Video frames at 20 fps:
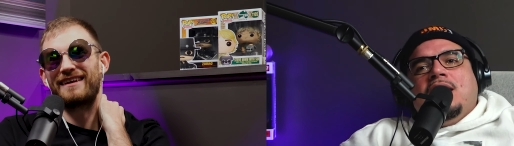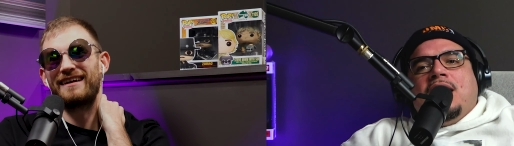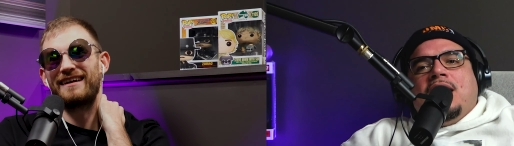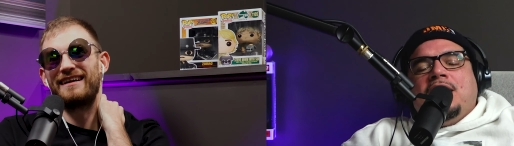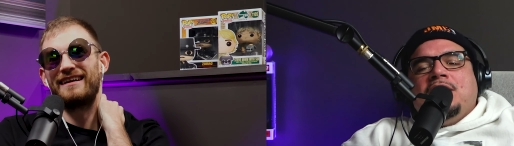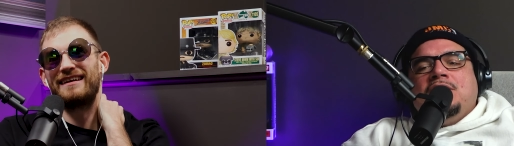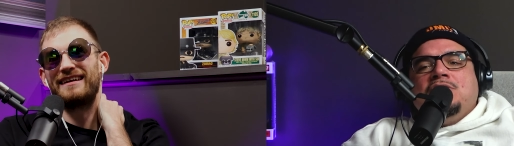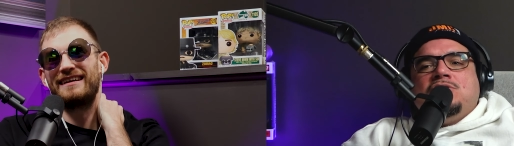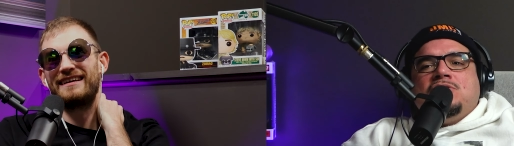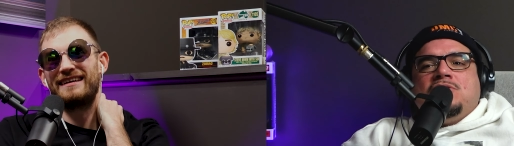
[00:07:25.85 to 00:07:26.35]

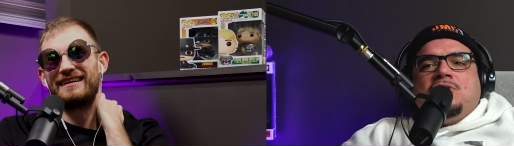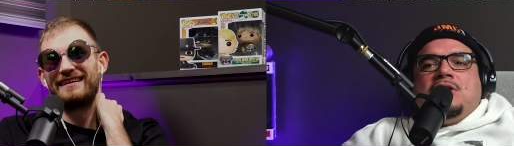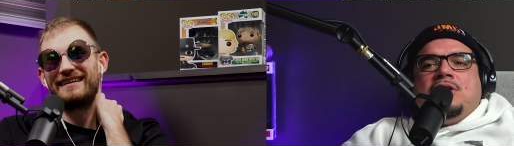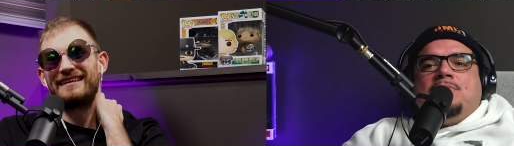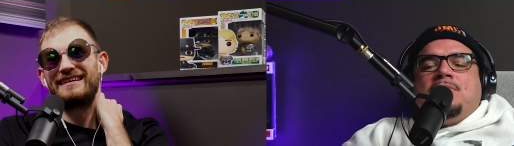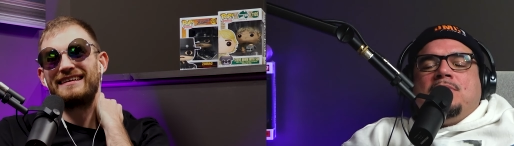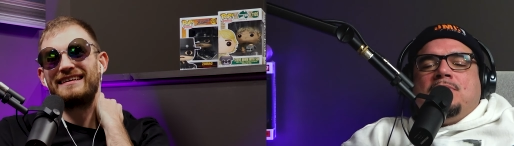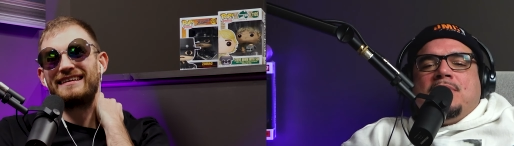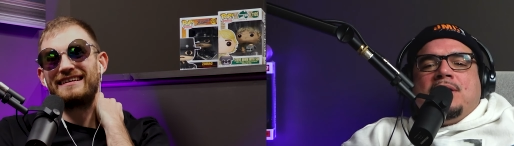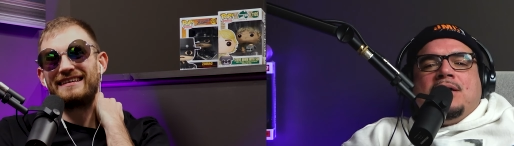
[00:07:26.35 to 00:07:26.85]
Speaker 1: I enjoy
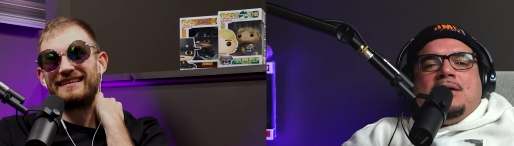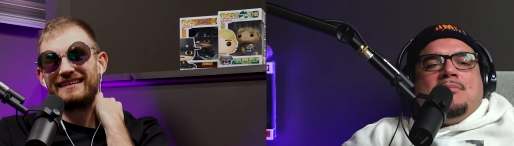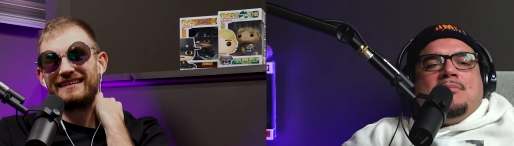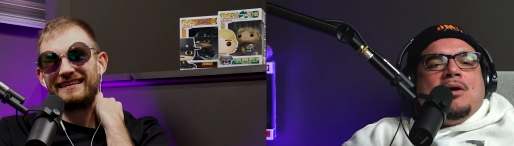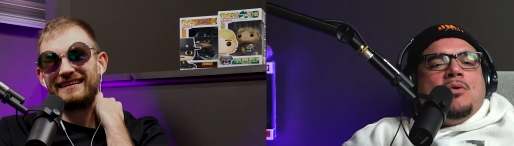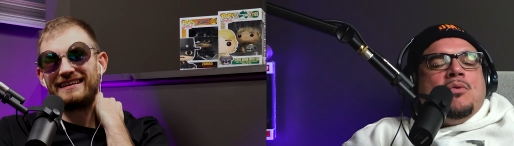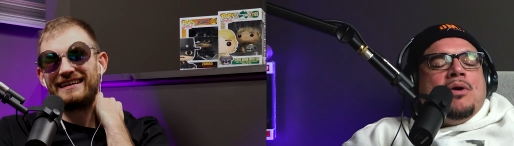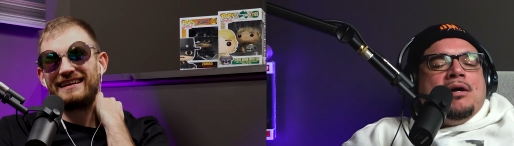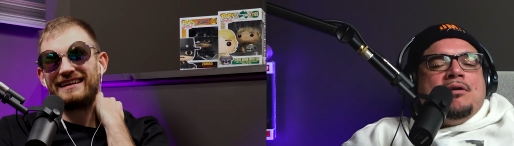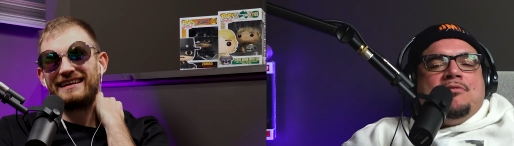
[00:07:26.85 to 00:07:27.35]
it, but my,
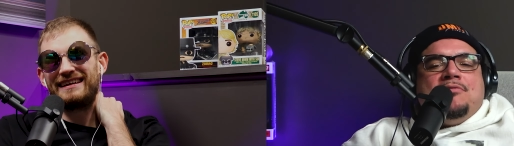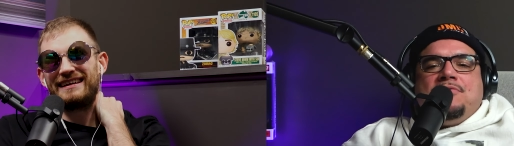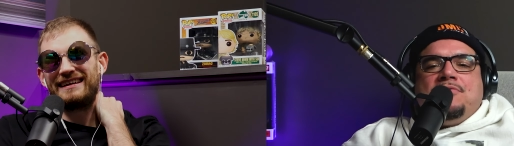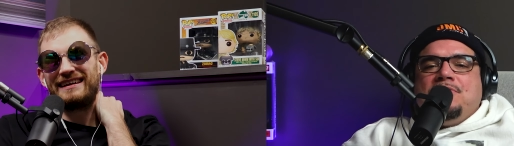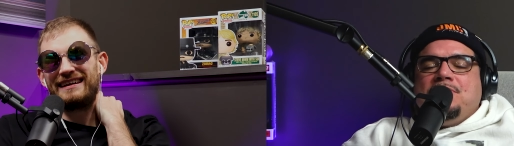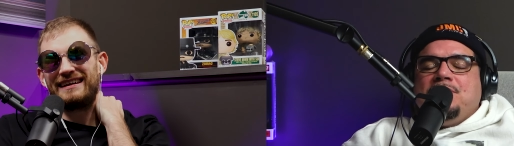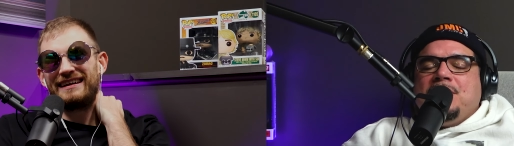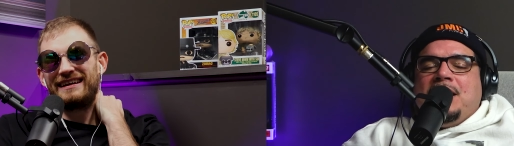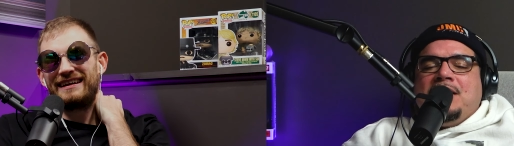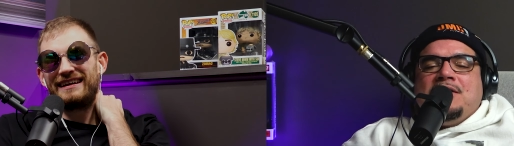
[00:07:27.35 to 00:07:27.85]
my
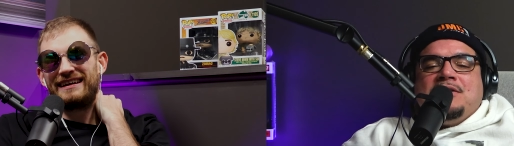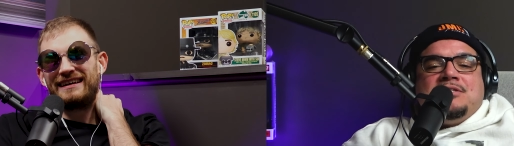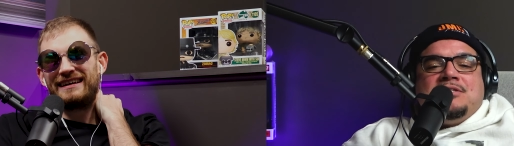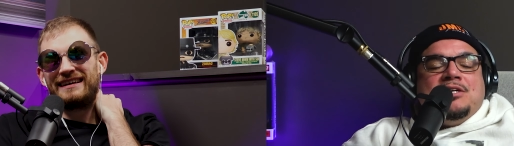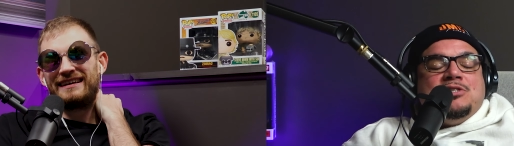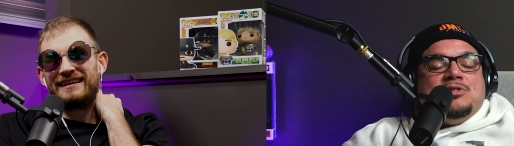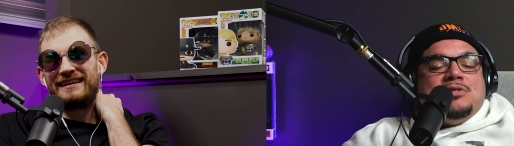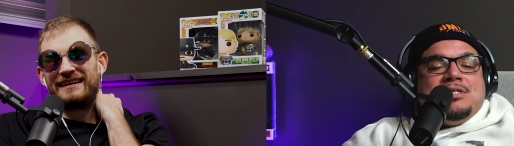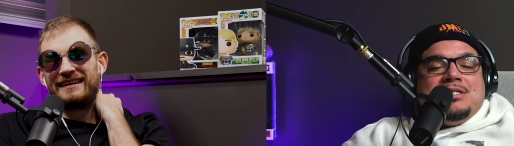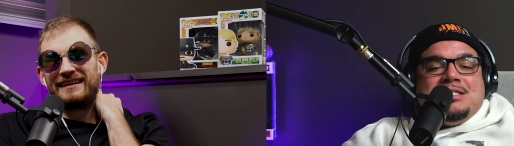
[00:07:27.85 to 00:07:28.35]
wife,
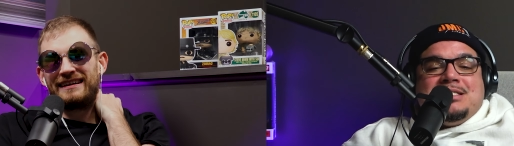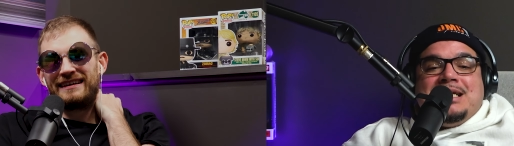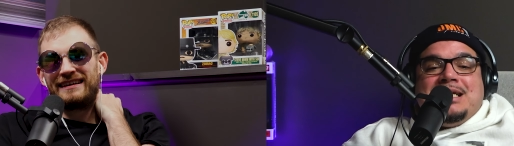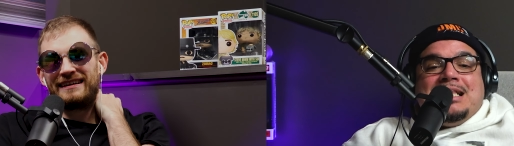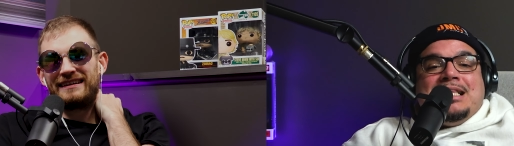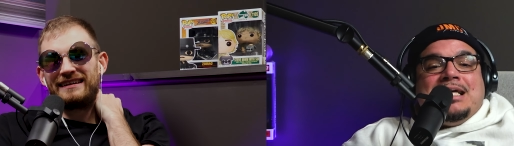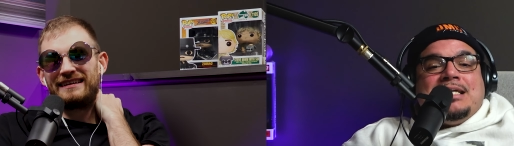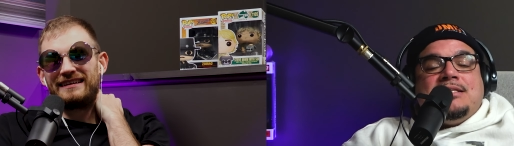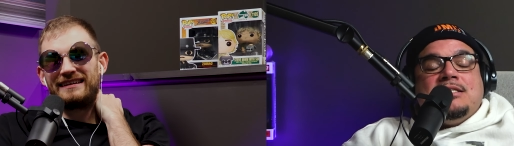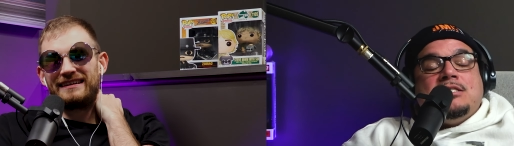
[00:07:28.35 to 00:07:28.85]
Alexandra, does
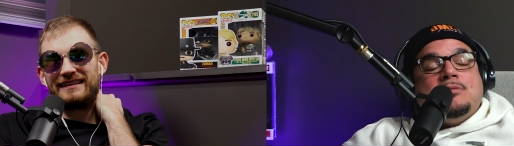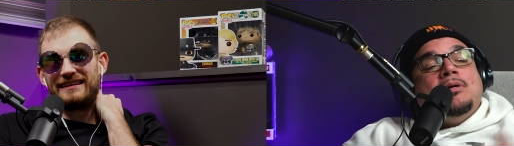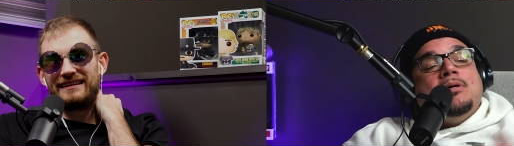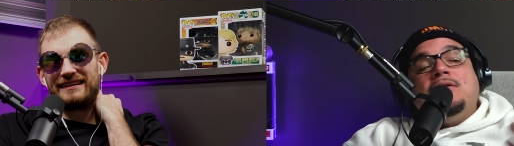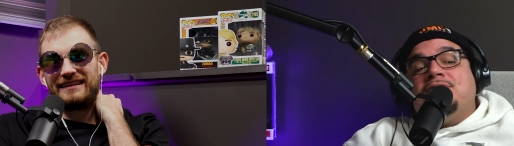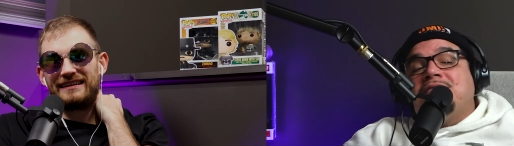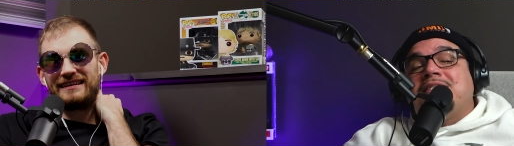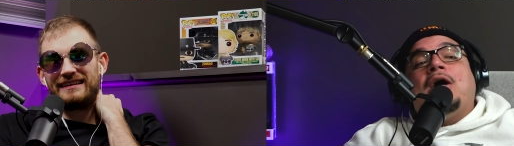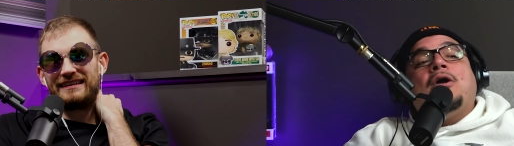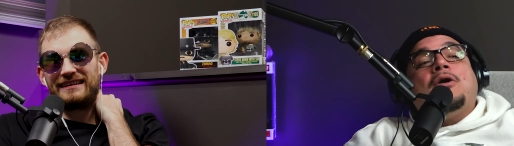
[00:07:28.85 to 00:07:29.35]
not like the
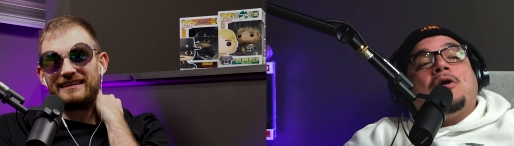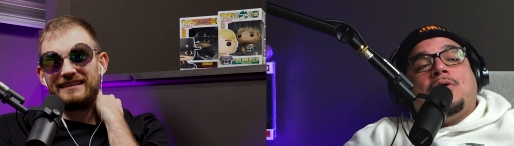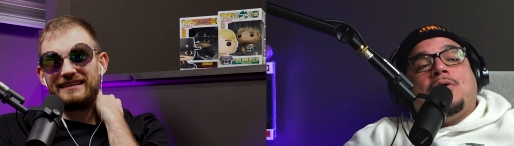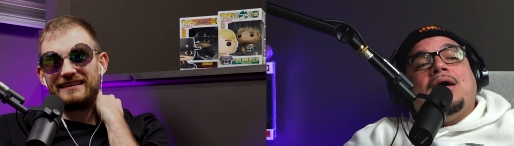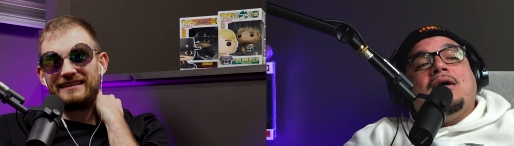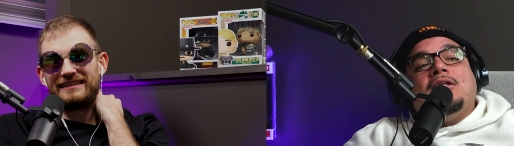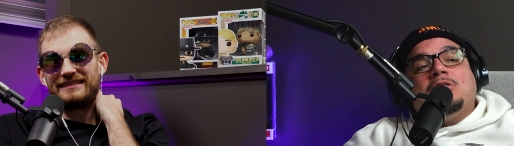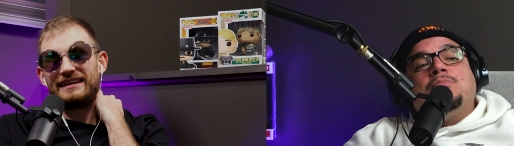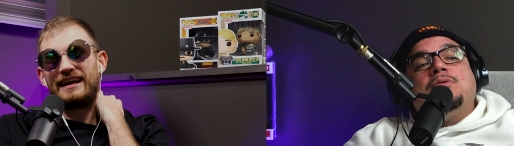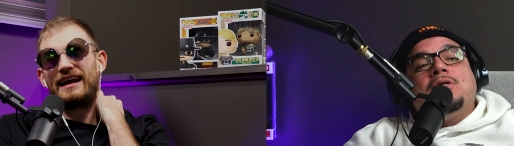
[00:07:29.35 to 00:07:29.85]
smell of sauerkraut.